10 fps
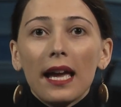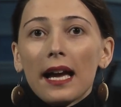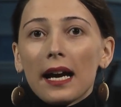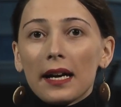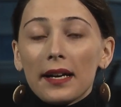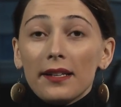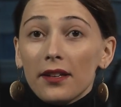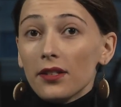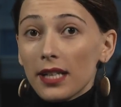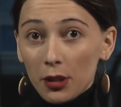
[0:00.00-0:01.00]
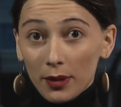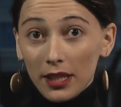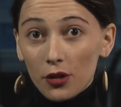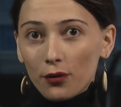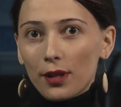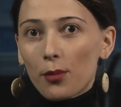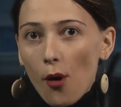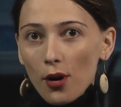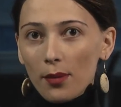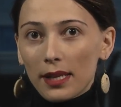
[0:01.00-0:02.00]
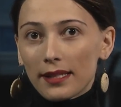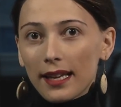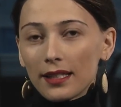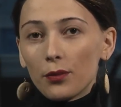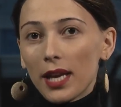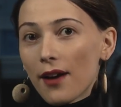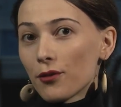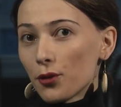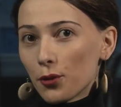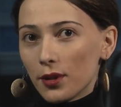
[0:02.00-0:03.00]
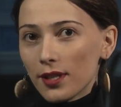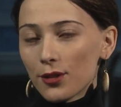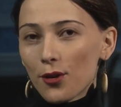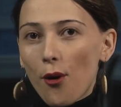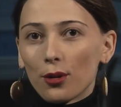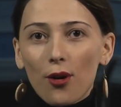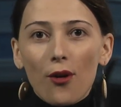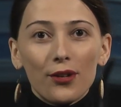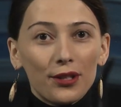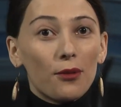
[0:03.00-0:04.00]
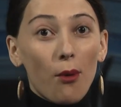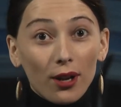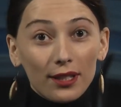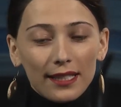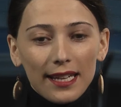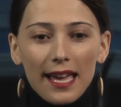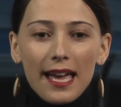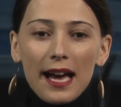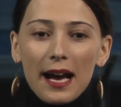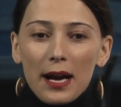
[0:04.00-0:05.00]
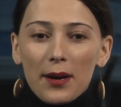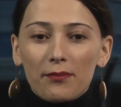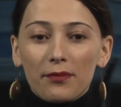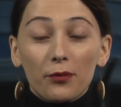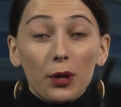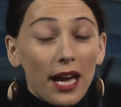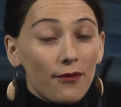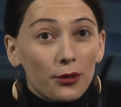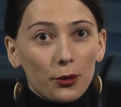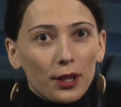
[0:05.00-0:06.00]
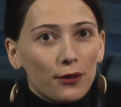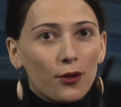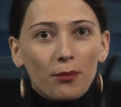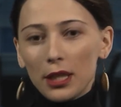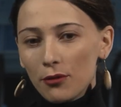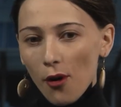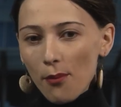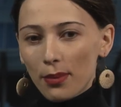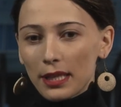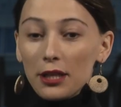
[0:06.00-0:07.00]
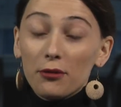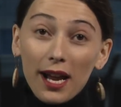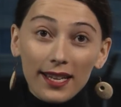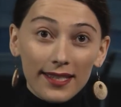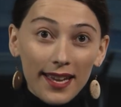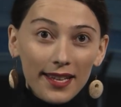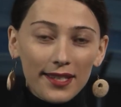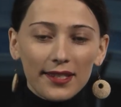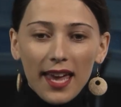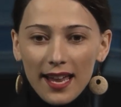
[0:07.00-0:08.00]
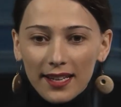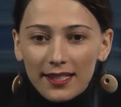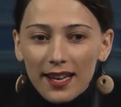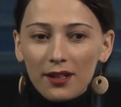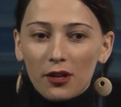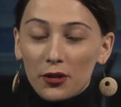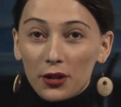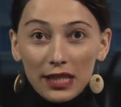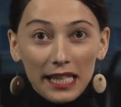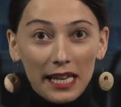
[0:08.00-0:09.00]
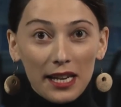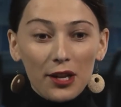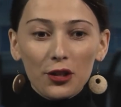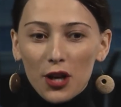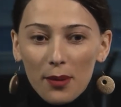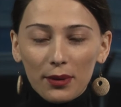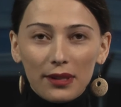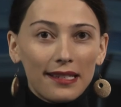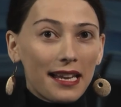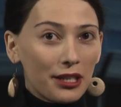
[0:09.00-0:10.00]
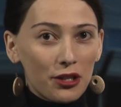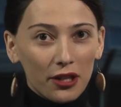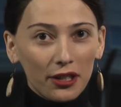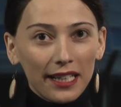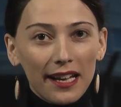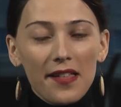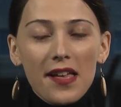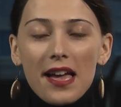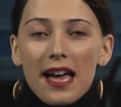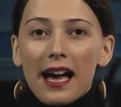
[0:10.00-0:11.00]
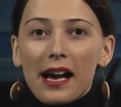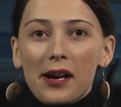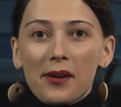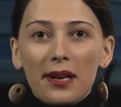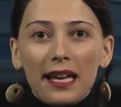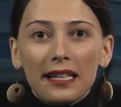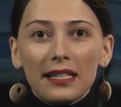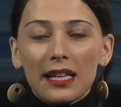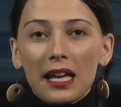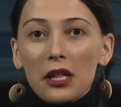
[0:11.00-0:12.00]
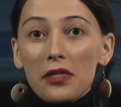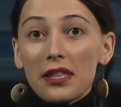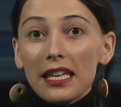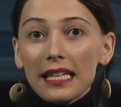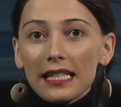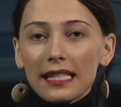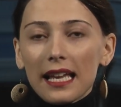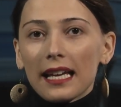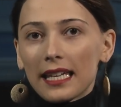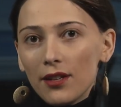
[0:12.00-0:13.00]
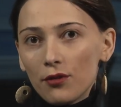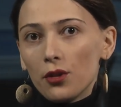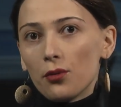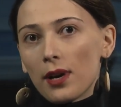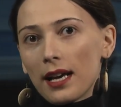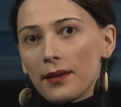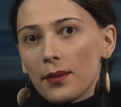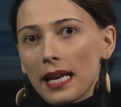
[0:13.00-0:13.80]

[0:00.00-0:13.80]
Another advantage of the program is that we have students all over the world. We have students from Europe, United States, Canada, Argentina, Japan, Nigeria, and this gives you a